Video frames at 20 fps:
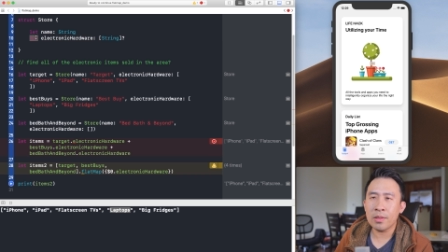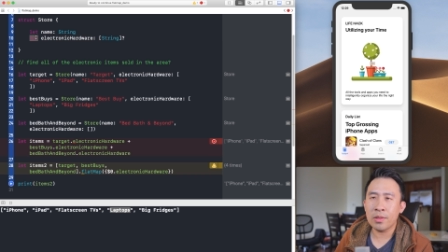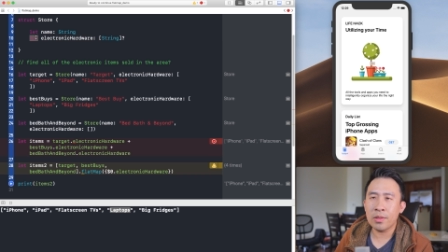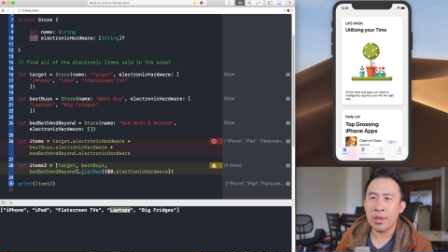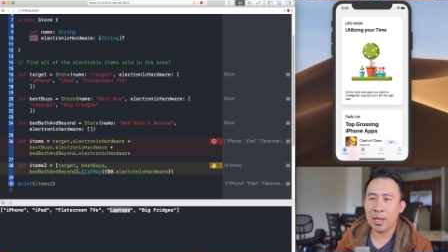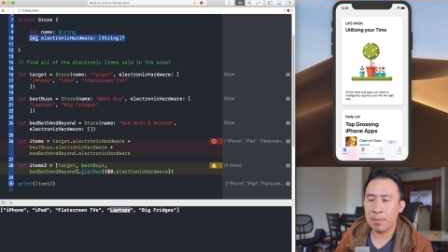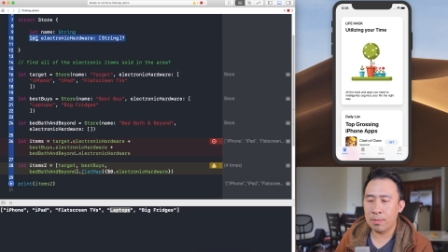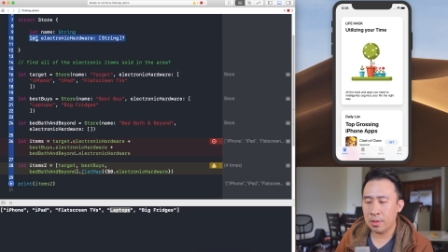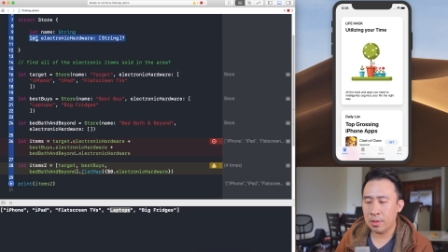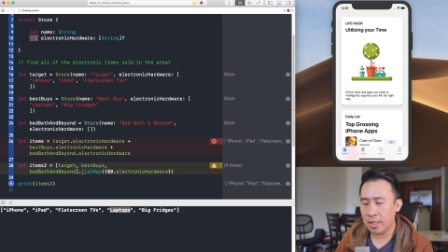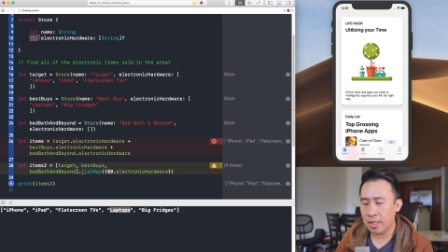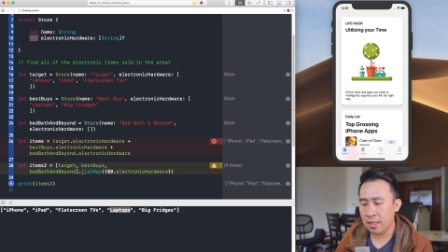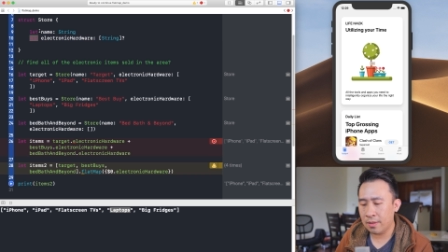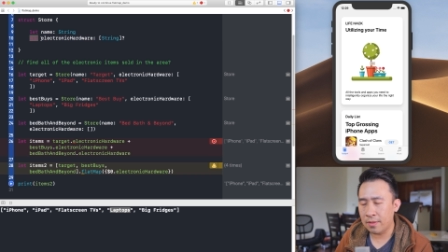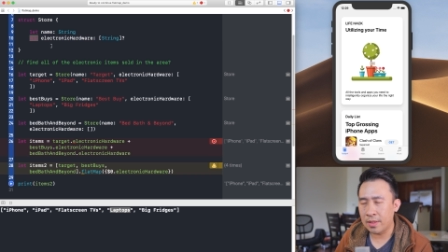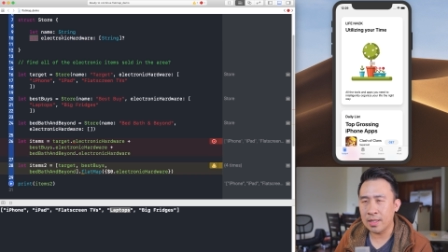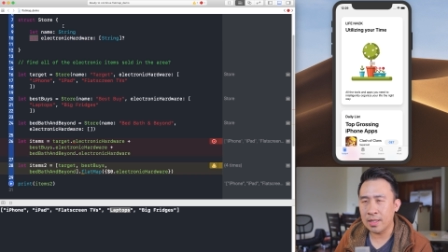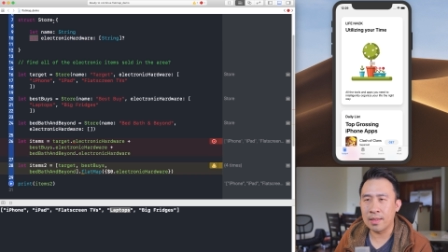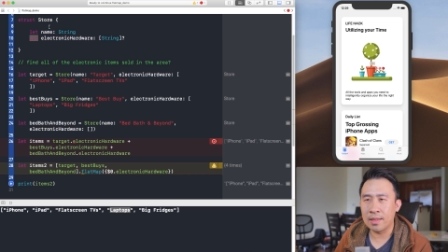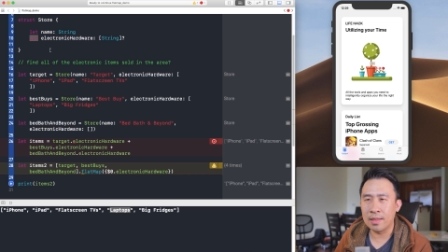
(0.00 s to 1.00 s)
So I
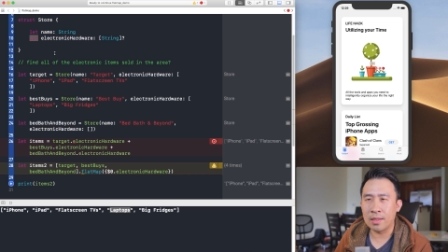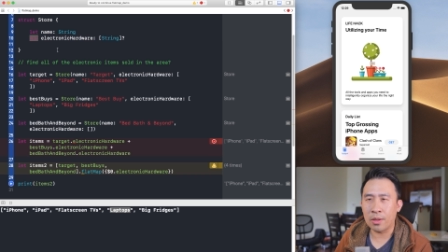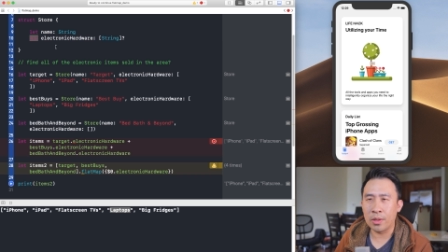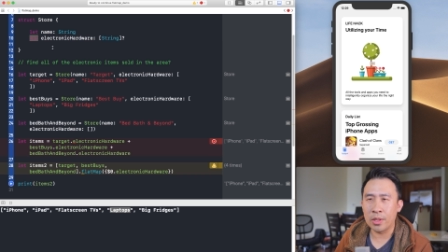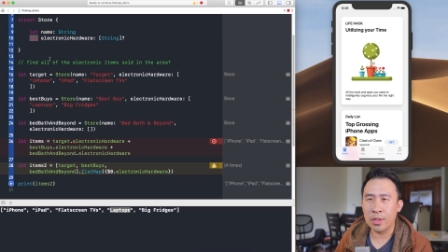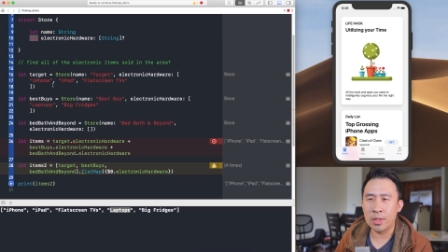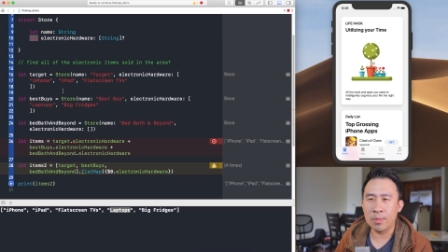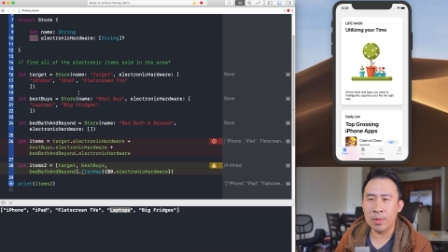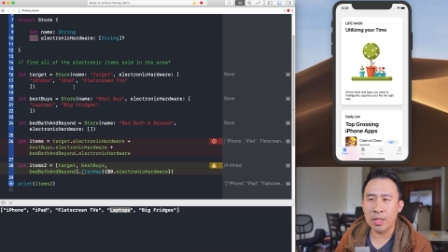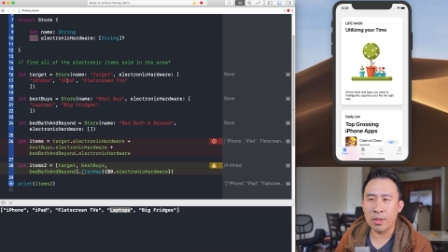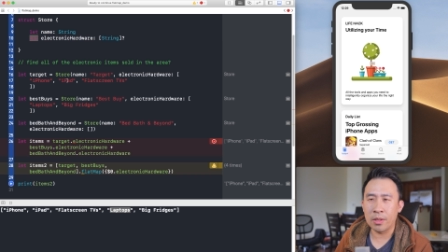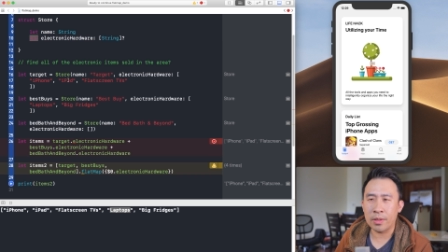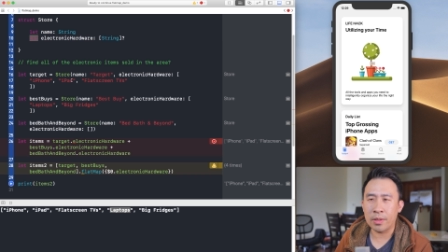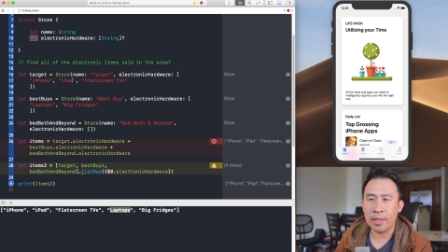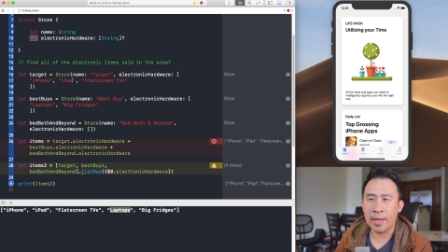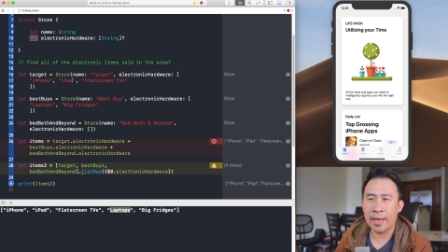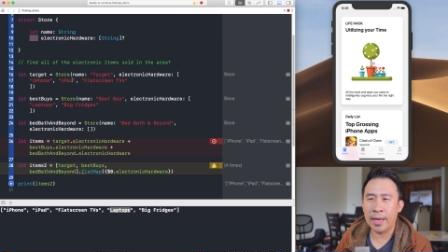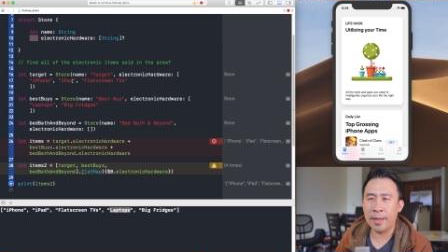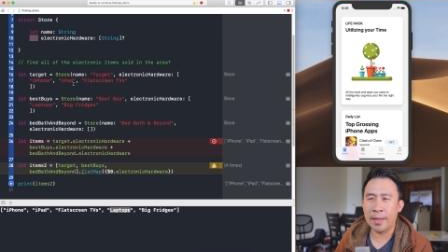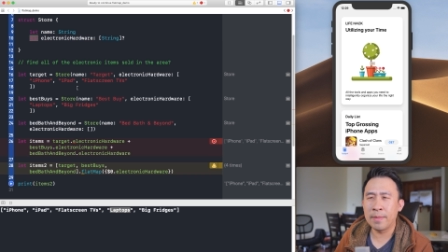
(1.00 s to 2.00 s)
believe this is going to be
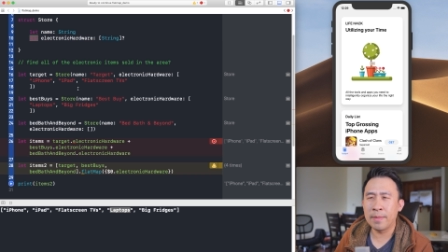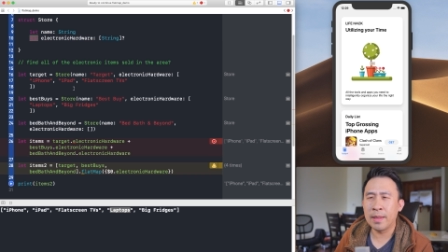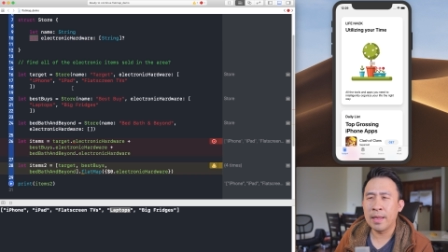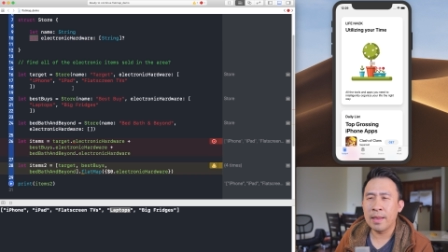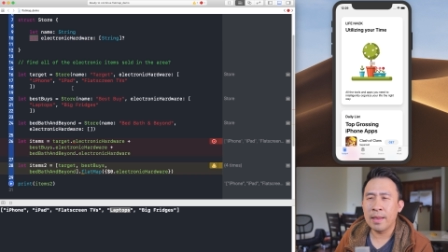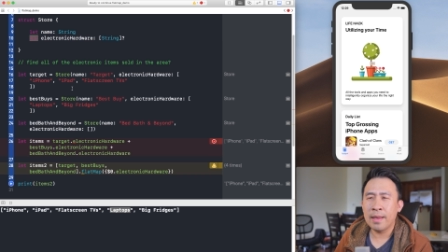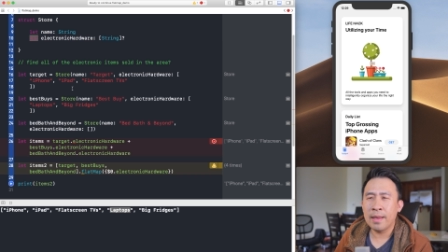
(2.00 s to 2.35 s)
okay.